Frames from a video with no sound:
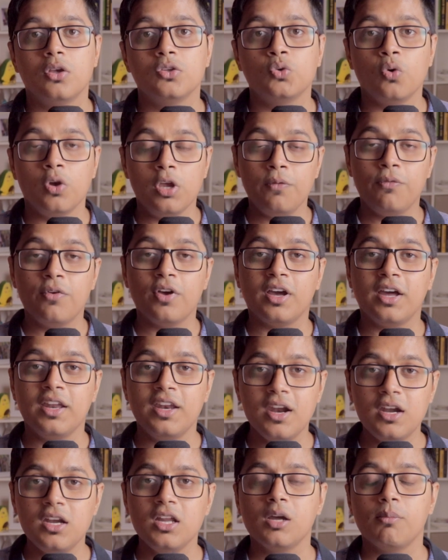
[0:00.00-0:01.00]
So if you're
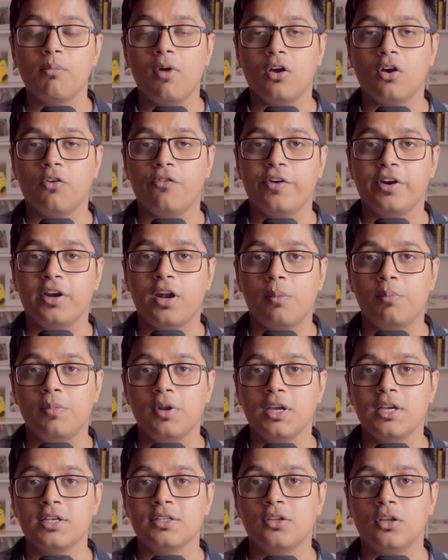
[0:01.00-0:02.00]
creating a microfront
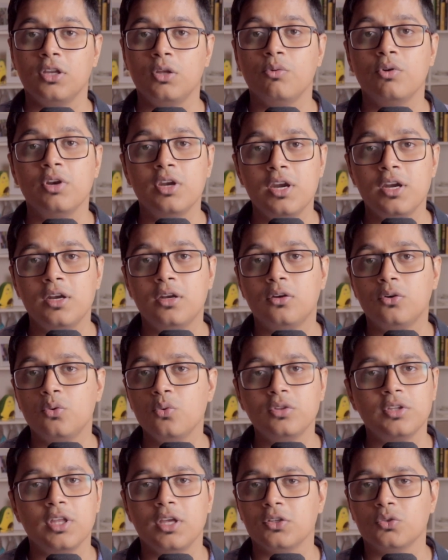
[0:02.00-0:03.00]
application, you need
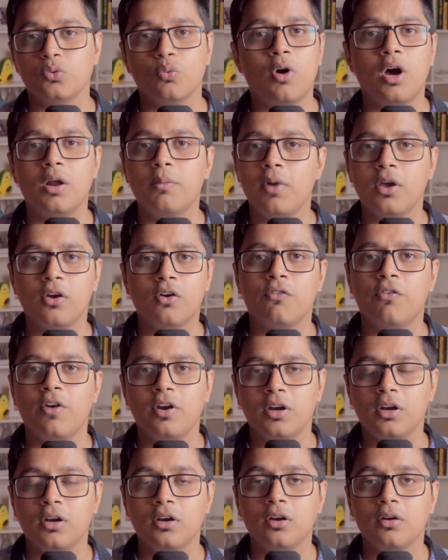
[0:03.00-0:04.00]
two things, one
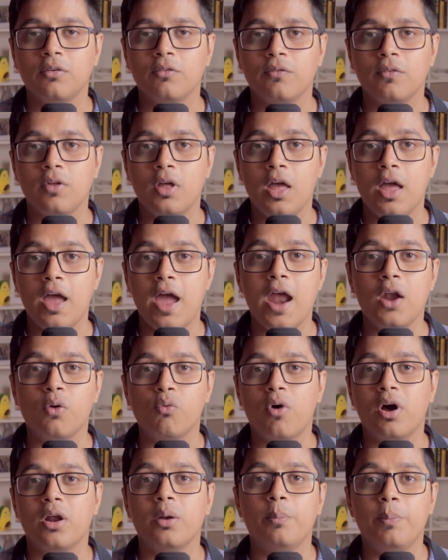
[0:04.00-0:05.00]
microfront
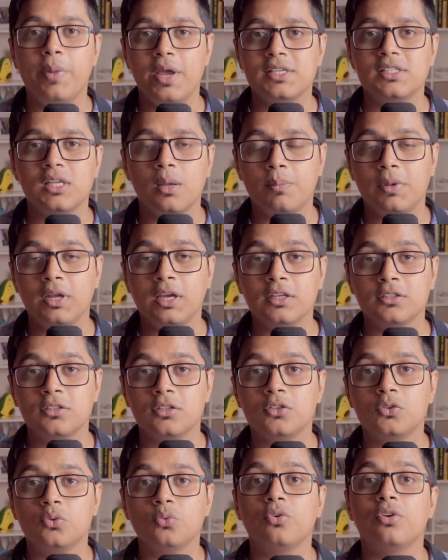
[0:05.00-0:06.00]
and one base
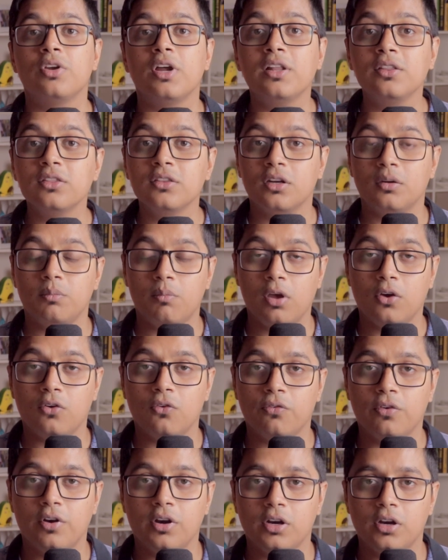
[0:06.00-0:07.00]
application to run that
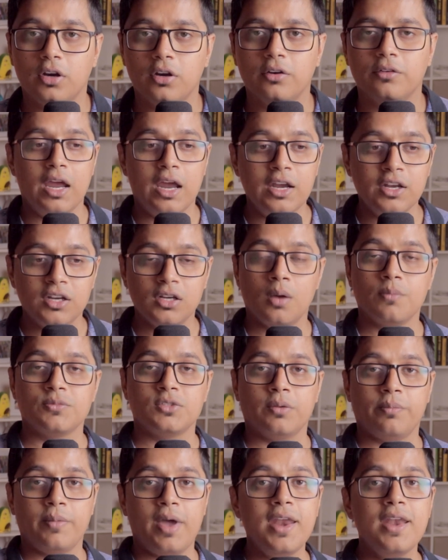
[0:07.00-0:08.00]
microfront end. In
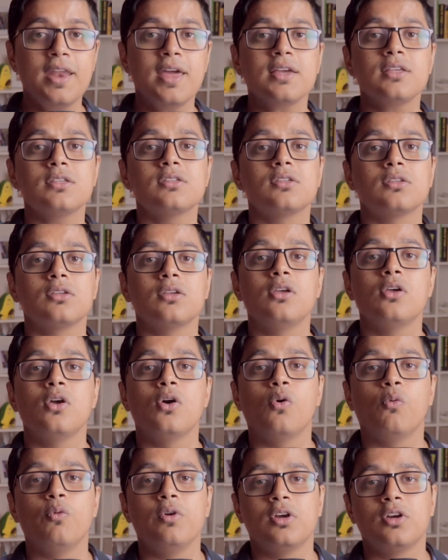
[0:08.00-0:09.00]
terms of NX,
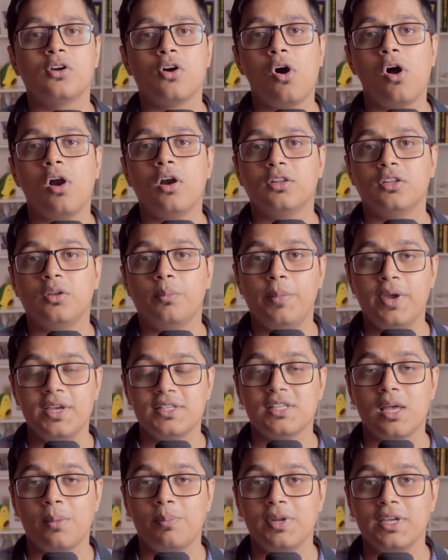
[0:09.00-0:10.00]
we call the
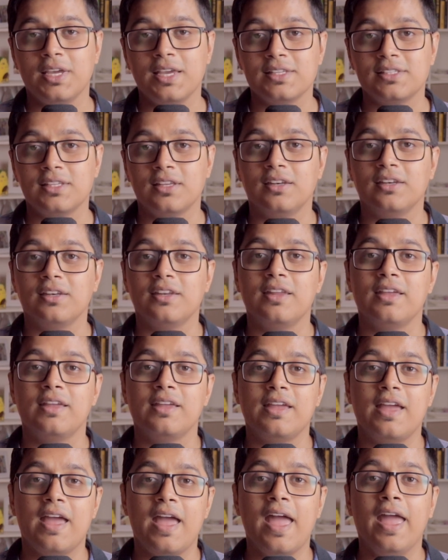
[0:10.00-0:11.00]
base application
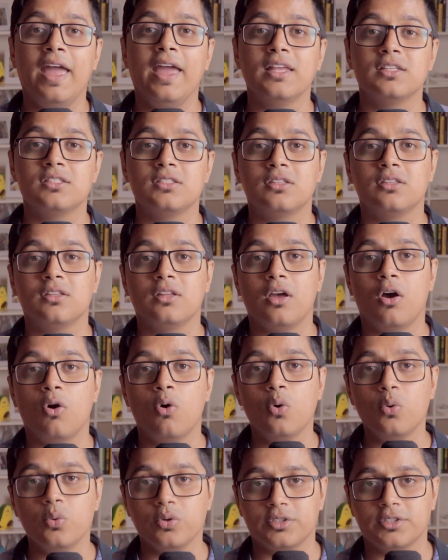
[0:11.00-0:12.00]
as
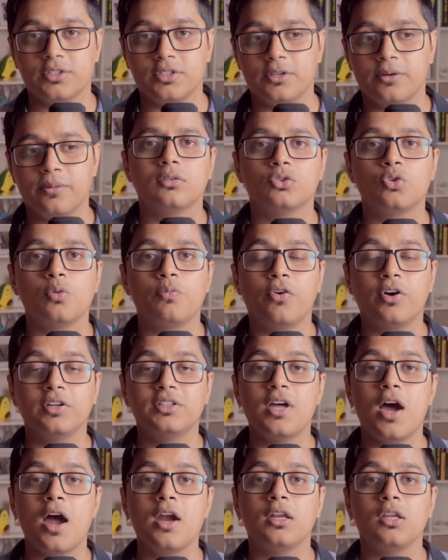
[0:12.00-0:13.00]
host. So for
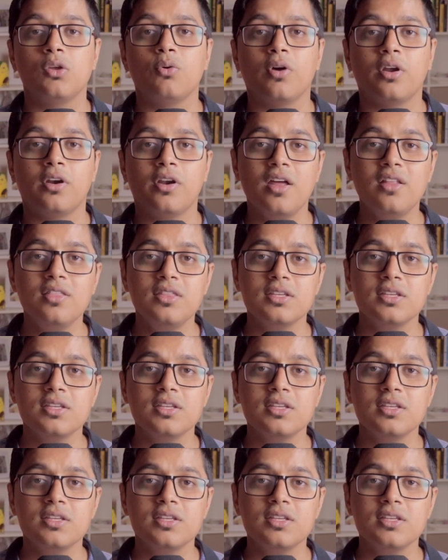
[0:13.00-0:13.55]
that, you can run